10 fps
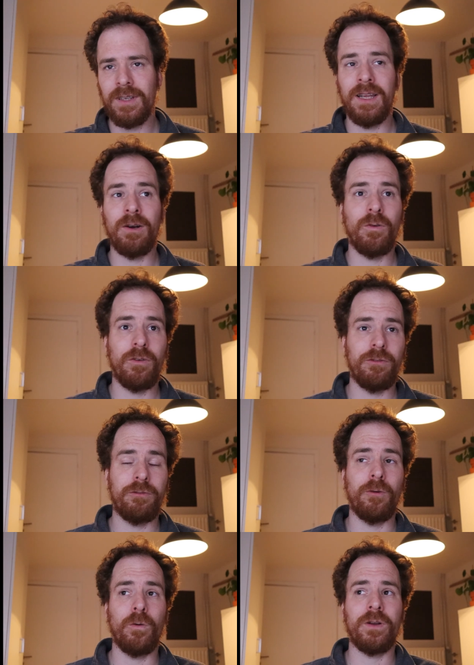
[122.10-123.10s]
Now,
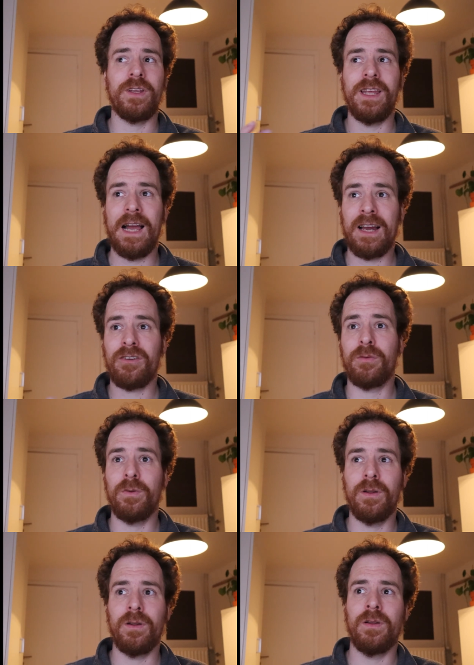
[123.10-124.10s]
for the
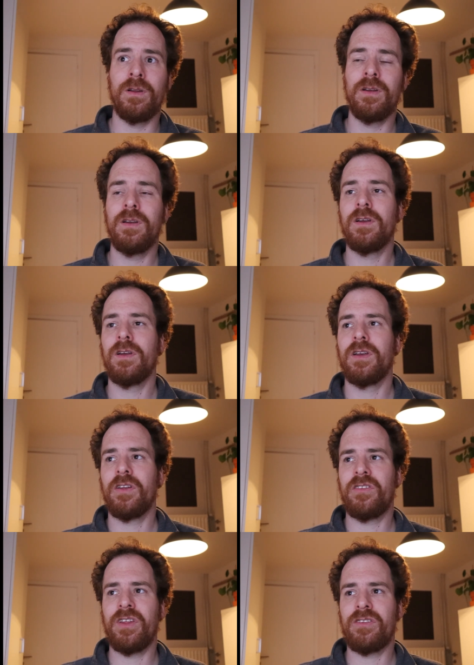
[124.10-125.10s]
actual
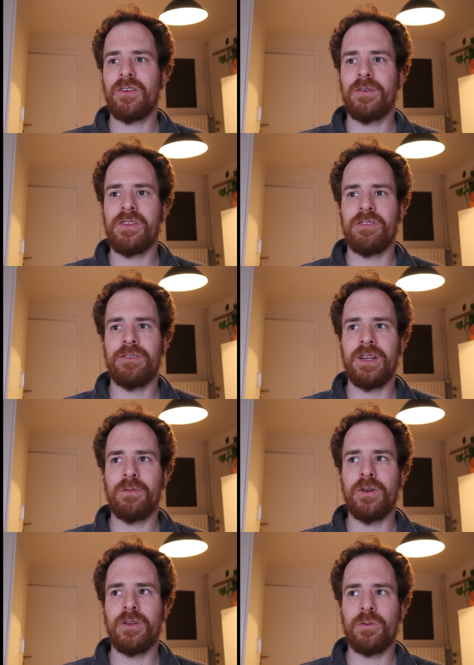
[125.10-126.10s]
Six Degrees of
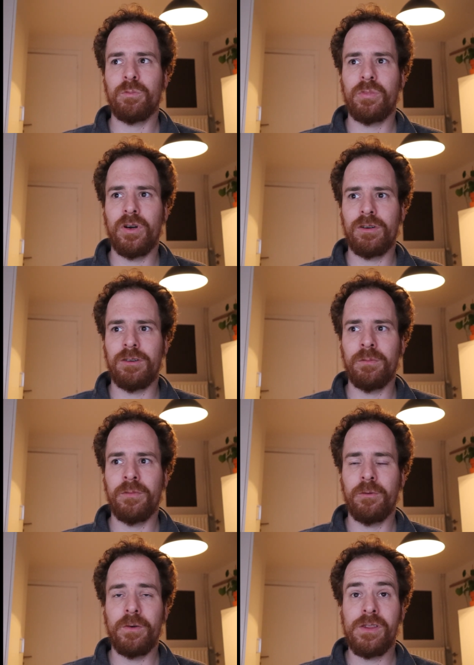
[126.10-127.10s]
Anyone
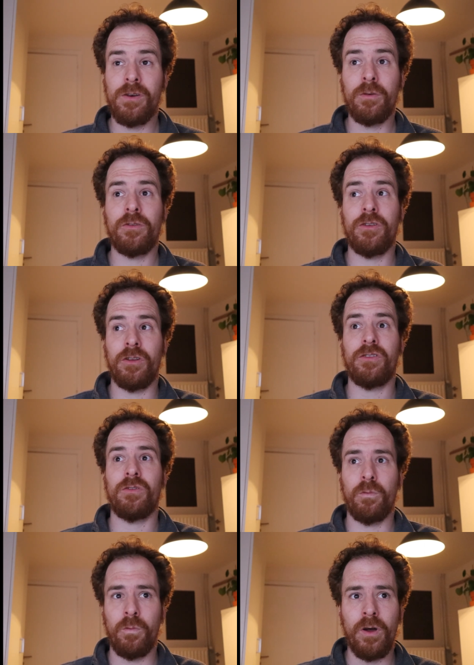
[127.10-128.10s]
program, we don't
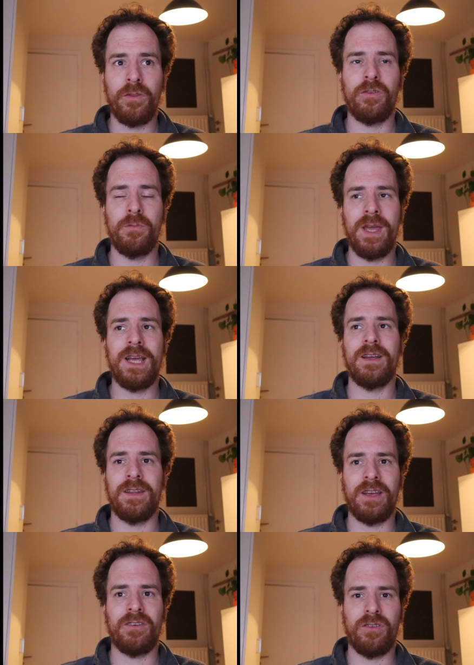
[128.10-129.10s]
just want to make
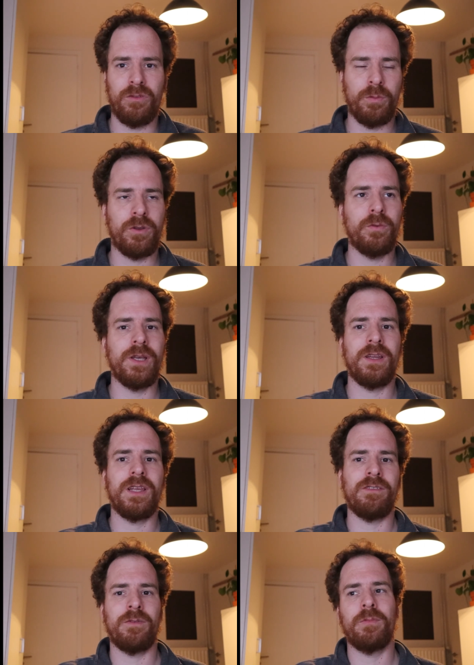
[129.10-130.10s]
connections between
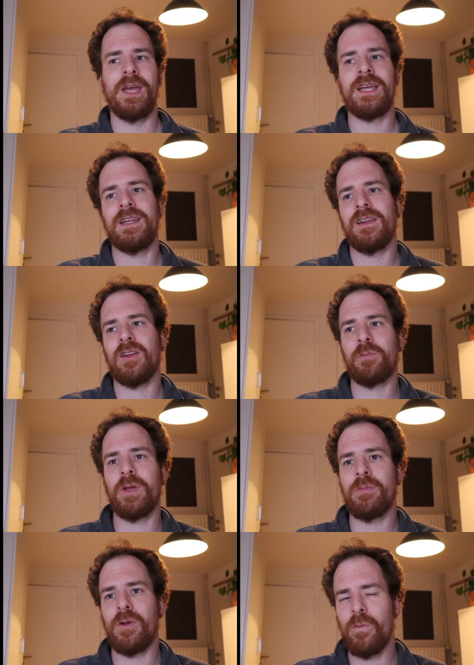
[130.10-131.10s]
Kevin Bacon and other
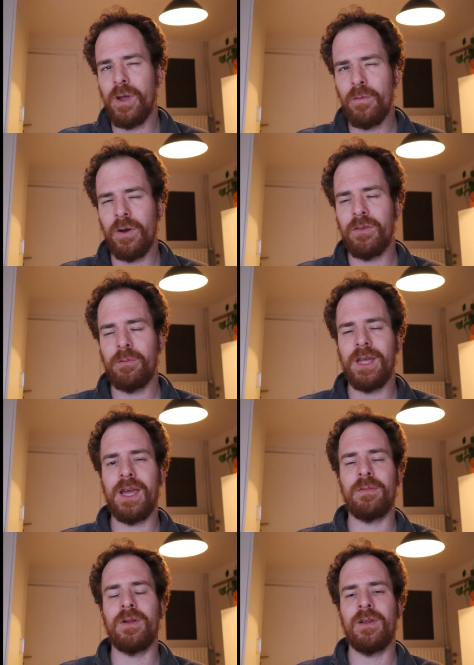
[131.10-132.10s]
people, we want to be
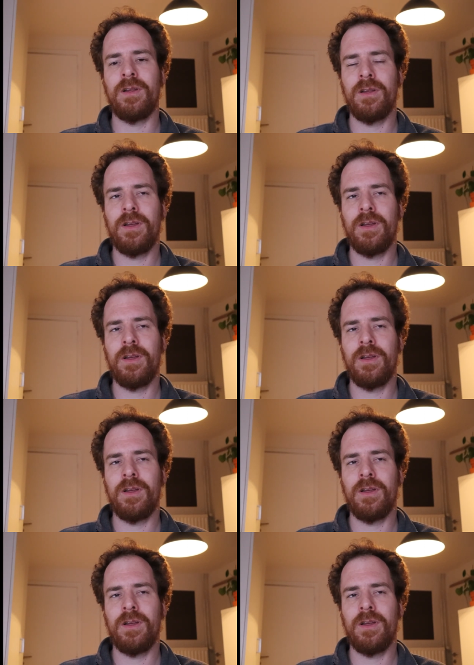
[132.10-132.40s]
able